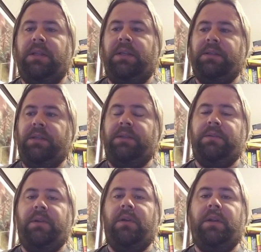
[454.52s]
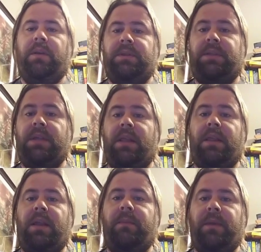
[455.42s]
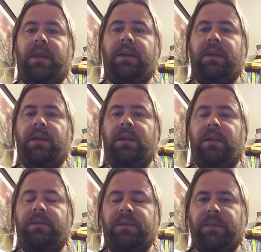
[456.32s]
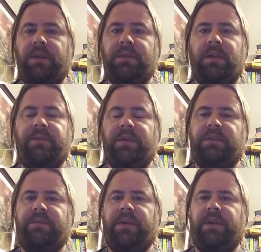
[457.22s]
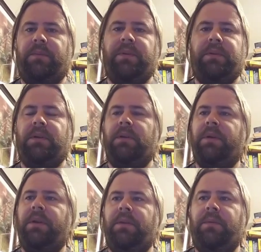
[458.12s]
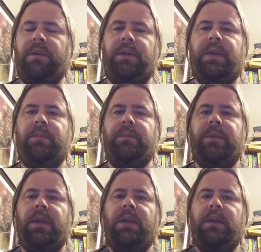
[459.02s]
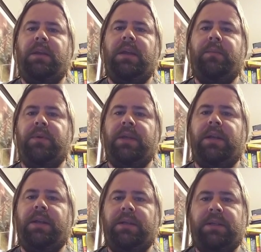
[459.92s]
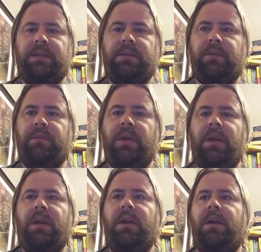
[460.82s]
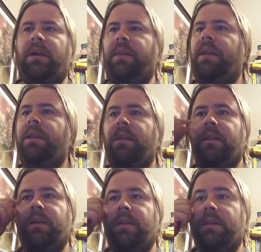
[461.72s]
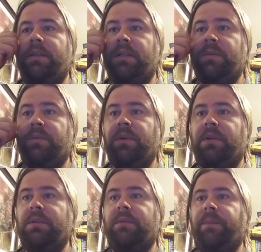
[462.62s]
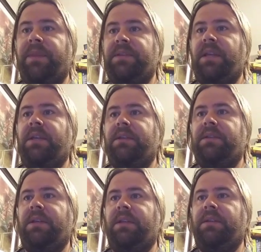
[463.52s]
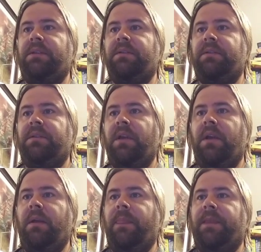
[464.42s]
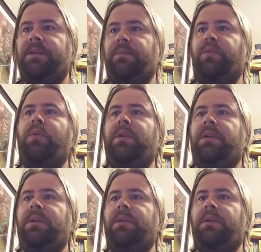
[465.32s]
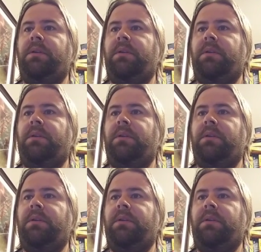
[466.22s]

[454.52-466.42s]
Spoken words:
These are the arguments that they make. If something is not falsifiable, they'll talk about you can't put that in a test tube. And then the textbook says that this is supported